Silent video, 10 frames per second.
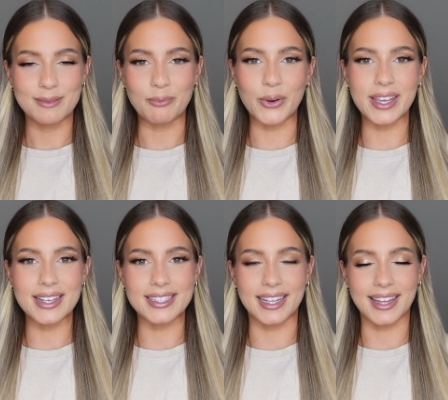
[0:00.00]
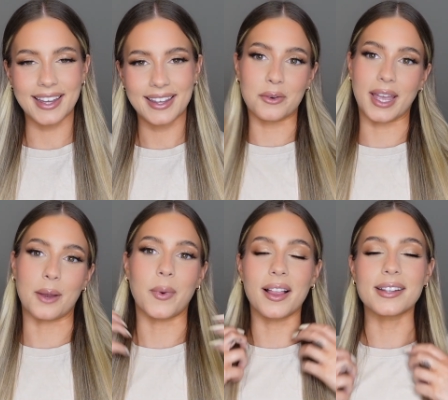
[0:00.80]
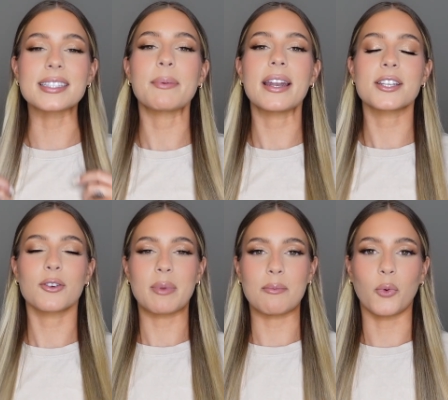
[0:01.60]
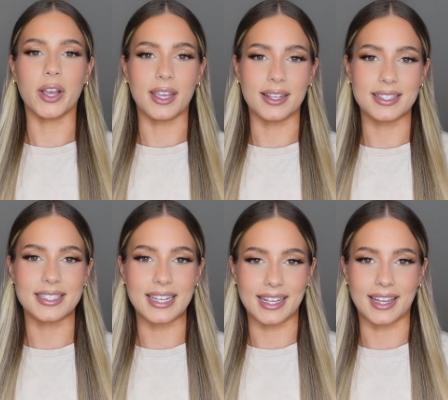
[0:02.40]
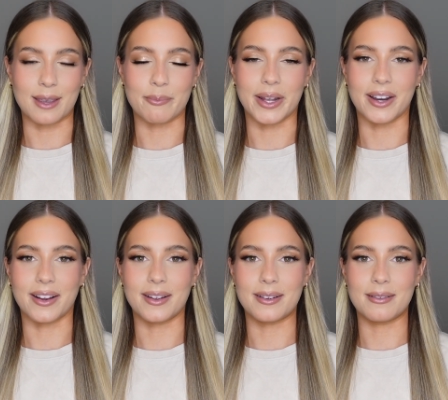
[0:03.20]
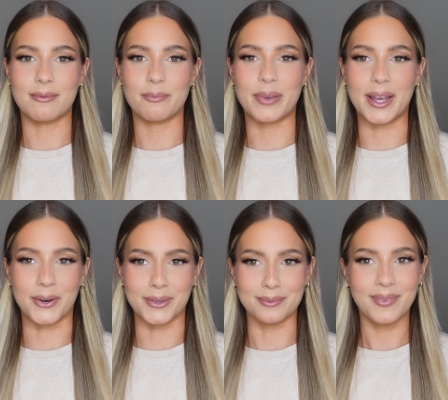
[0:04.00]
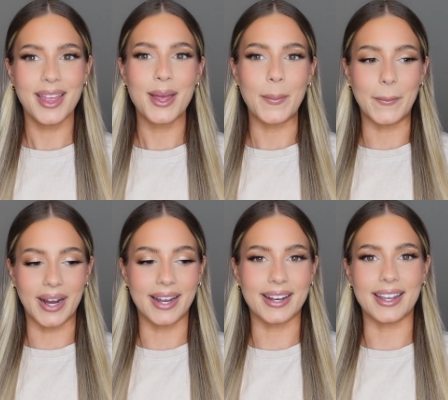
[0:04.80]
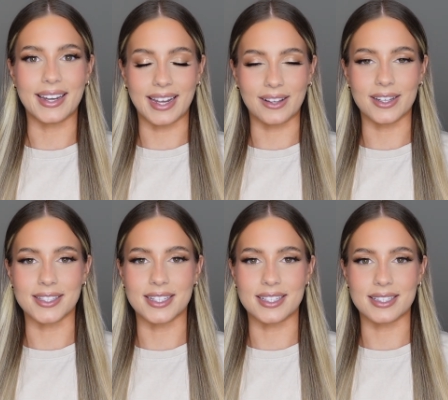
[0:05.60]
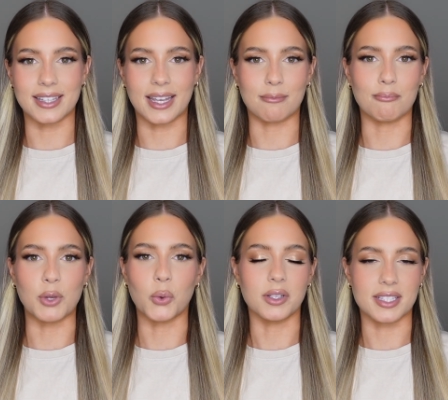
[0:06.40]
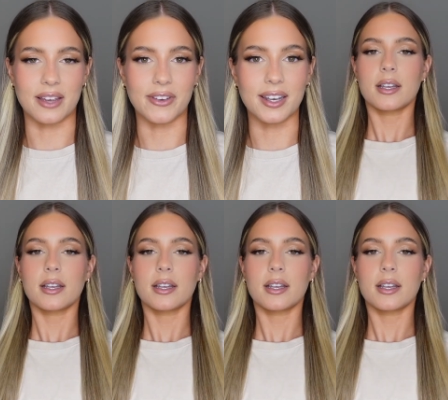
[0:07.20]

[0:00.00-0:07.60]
Muelle Siete? Okay, well in Spanish it would be Muelle Siete, but uh, pero but in English it's like mule seven.